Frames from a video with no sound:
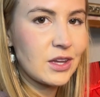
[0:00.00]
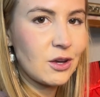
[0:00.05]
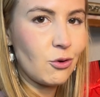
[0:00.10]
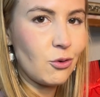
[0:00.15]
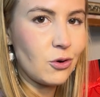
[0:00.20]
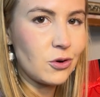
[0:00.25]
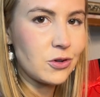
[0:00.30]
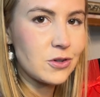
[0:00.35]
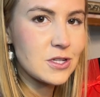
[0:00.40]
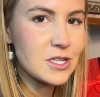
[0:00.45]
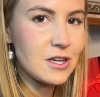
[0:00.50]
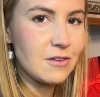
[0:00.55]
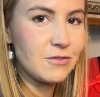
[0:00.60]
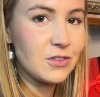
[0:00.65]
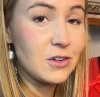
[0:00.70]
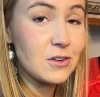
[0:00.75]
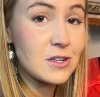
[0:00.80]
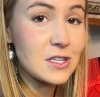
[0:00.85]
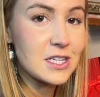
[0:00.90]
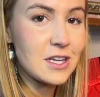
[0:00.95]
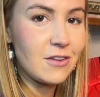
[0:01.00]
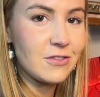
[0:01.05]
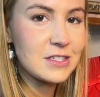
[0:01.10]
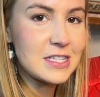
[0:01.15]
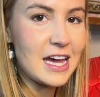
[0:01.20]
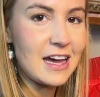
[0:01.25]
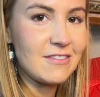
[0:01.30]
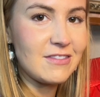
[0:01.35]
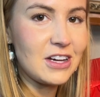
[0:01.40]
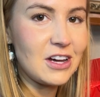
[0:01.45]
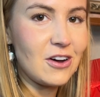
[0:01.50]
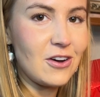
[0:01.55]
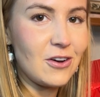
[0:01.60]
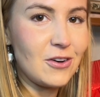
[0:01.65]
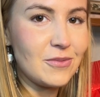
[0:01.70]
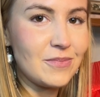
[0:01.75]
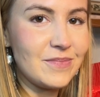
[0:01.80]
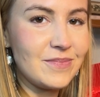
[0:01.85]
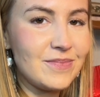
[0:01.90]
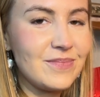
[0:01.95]
order some for yourself to have at
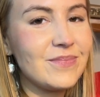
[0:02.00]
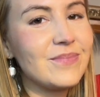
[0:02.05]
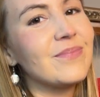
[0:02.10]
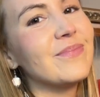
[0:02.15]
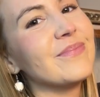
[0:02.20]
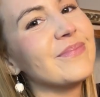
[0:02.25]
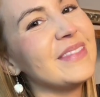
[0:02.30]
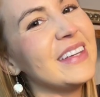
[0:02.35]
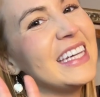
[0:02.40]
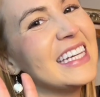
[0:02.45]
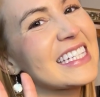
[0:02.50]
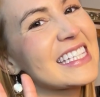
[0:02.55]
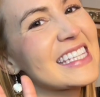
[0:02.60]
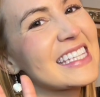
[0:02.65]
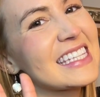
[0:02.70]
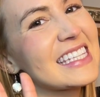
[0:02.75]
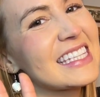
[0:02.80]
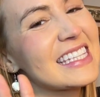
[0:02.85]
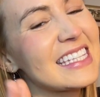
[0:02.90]
home. Peace.